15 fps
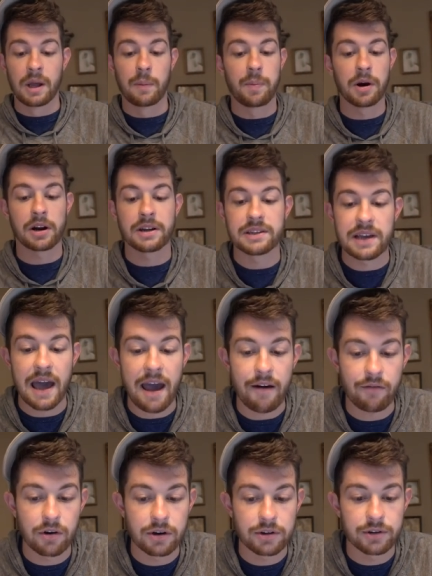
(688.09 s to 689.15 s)
Now, Perkins
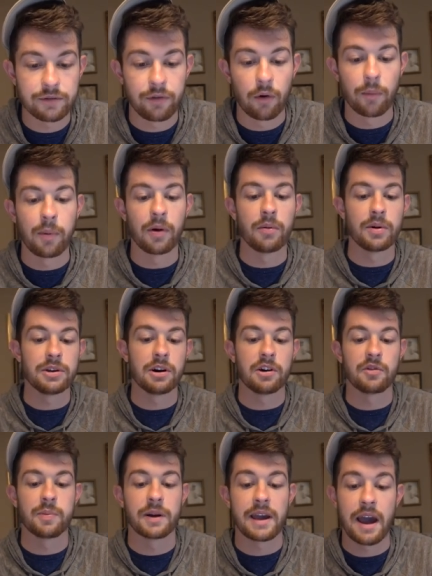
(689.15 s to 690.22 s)
averaged 4.1
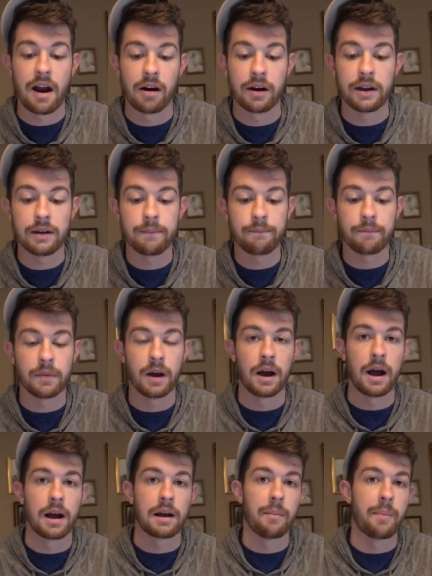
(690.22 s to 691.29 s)
yards per carry.
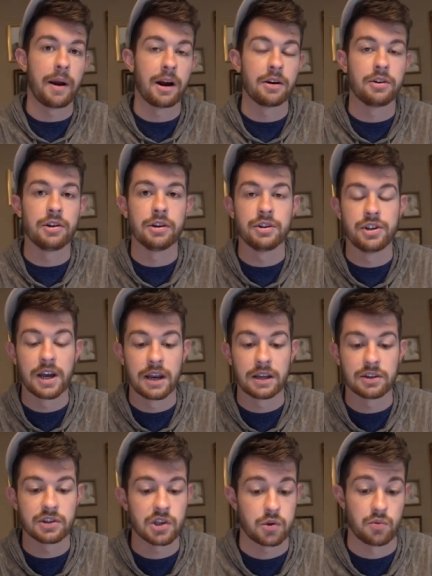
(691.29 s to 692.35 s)
Uh, compared to
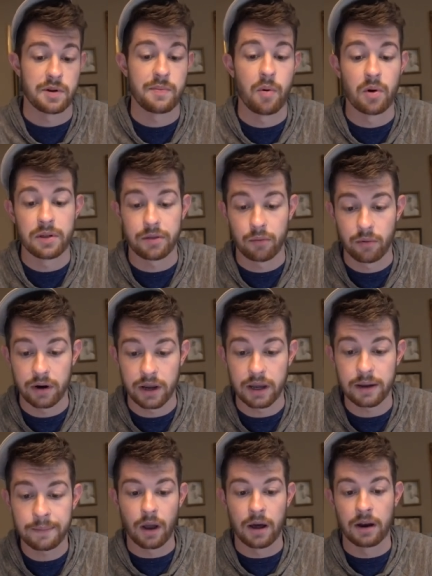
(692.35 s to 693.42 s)
Jennings
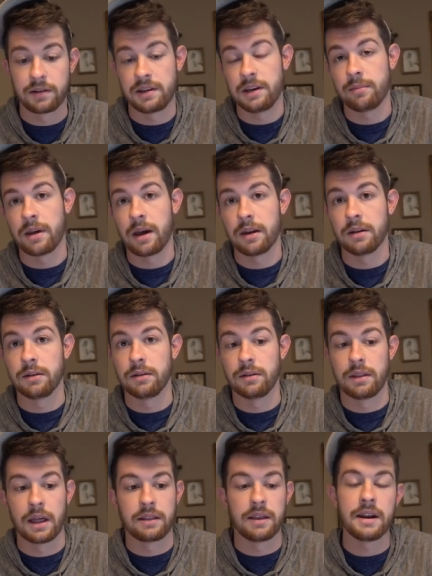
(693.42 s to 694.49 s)
3.3 on a team that,
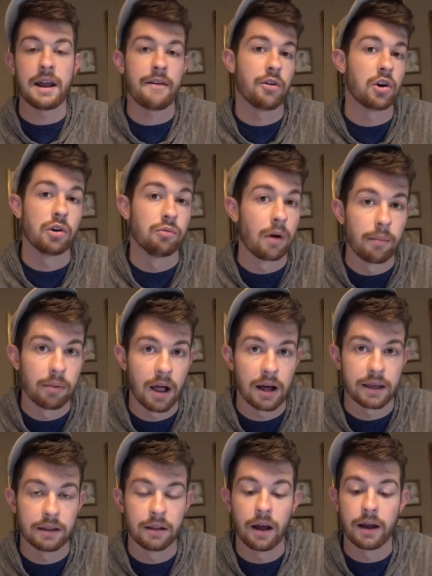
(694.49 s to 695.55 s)
that didn't have a good run
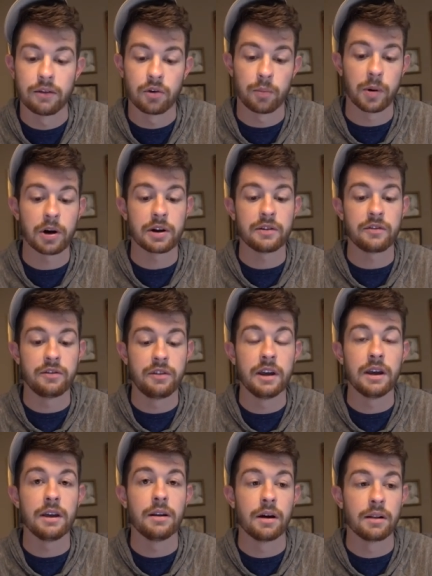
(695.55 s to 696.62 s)
blocking line. So Perkins
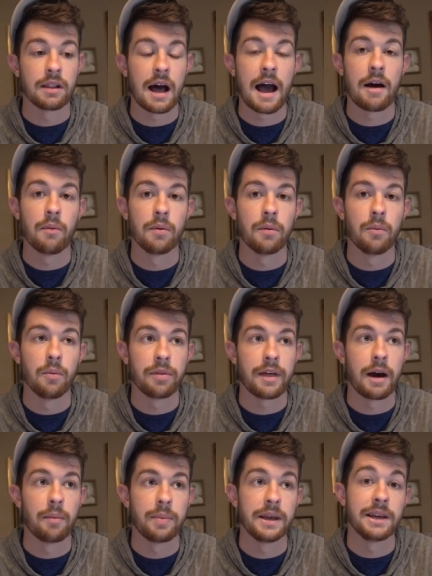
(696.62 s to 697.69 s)
did a lot
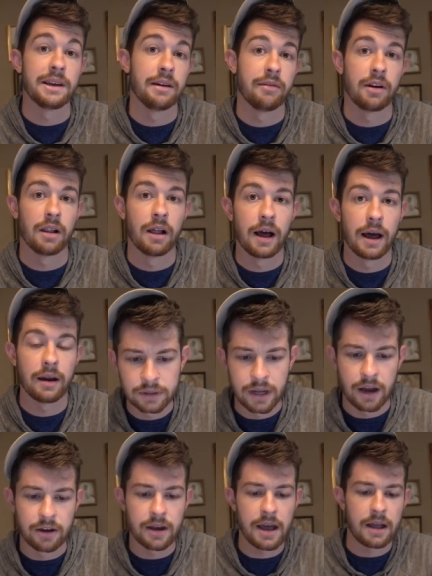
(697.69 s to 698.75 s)
without being given a lot.
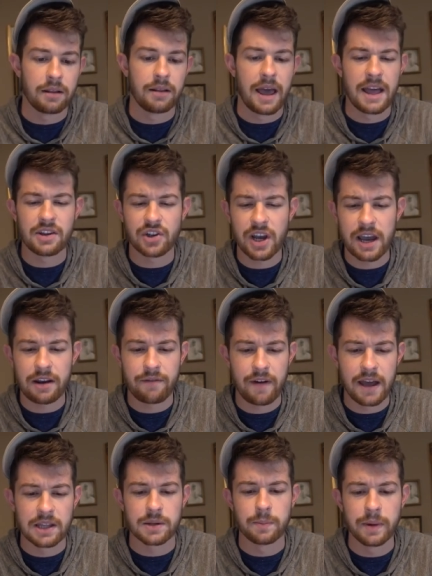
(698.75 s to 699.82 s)
Now you had NJ
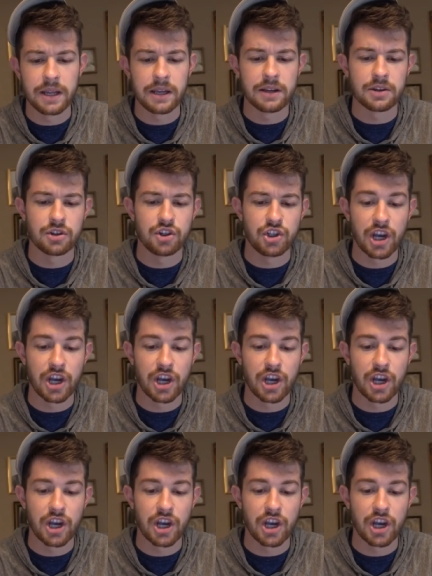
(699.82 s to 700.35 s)
Advanced Media's